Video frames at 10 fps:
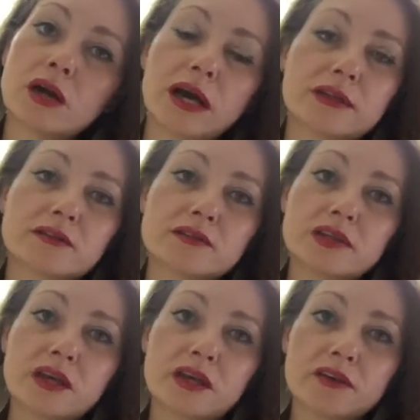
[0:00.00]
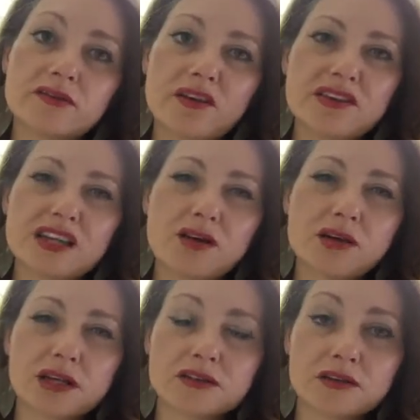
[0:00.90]
and fairy tale
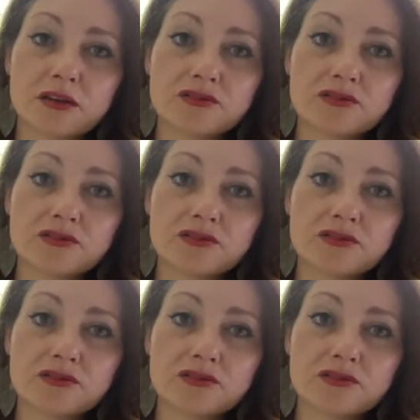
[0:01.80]
kind of stuff.